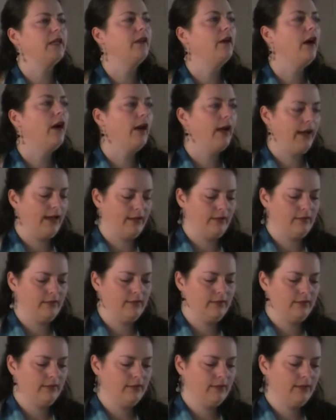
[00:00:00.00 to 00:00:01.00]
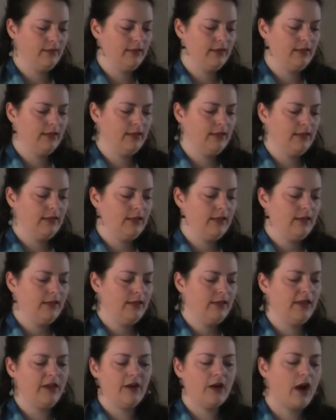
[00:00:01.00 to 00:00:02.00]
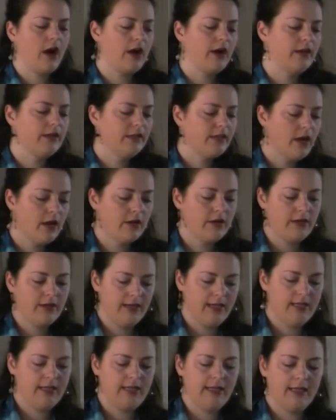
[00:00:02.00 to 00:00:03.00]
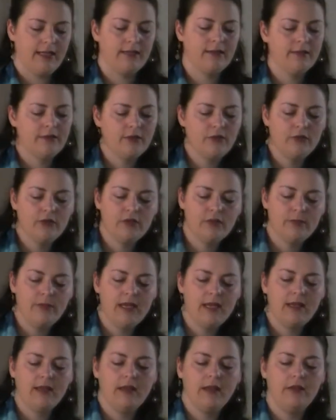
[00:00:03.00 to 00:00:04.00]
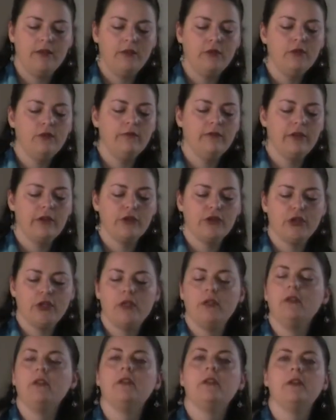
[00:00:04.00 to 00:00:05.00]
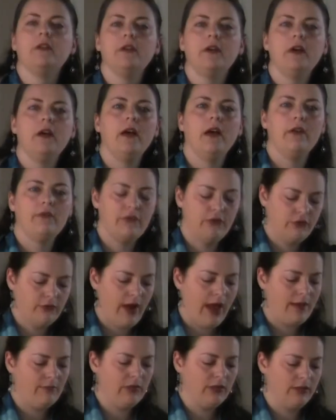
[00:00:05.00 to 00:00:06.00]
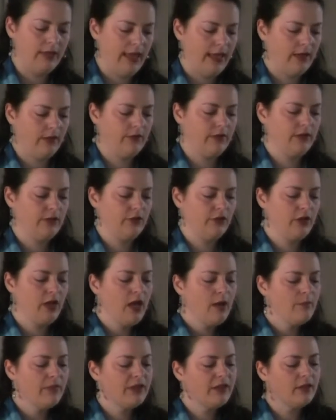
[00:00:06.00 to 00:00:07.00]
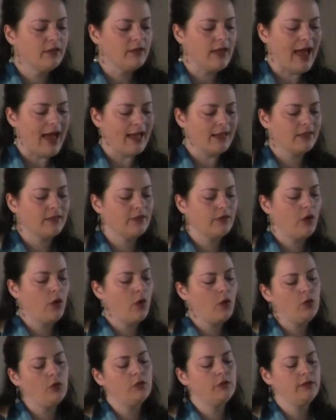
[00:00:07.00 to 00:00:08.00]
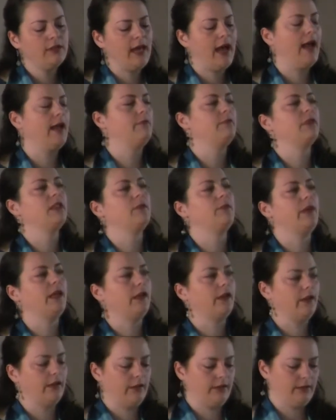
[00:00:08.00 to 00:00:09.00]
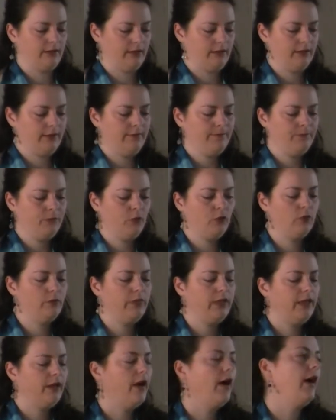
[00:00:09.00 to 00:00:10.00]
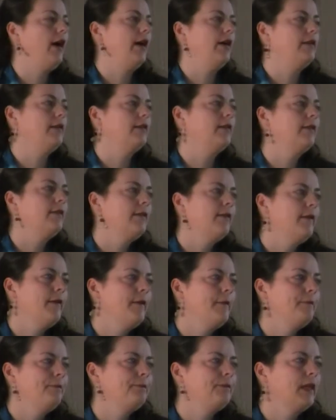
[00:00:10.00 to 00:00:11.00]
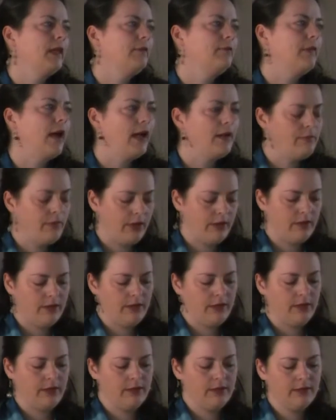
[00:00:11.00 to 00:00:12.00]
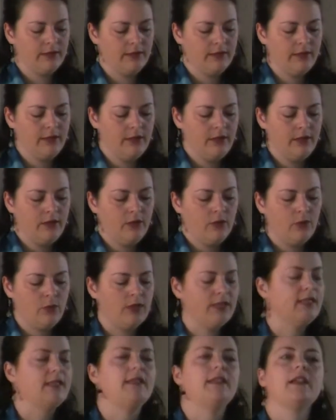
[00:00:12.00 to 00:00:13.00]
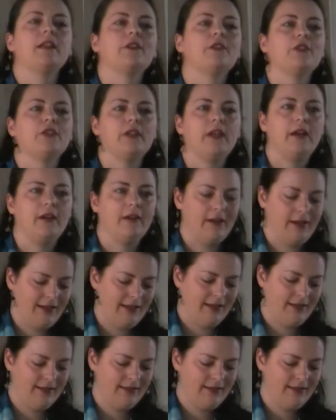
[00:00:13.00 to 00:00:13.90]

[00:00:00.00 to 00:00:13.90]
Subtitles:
gone. There are younger Indians who speak a new version of the tribal language, but the last old-time speakers will be gone. My mother was a dictionary,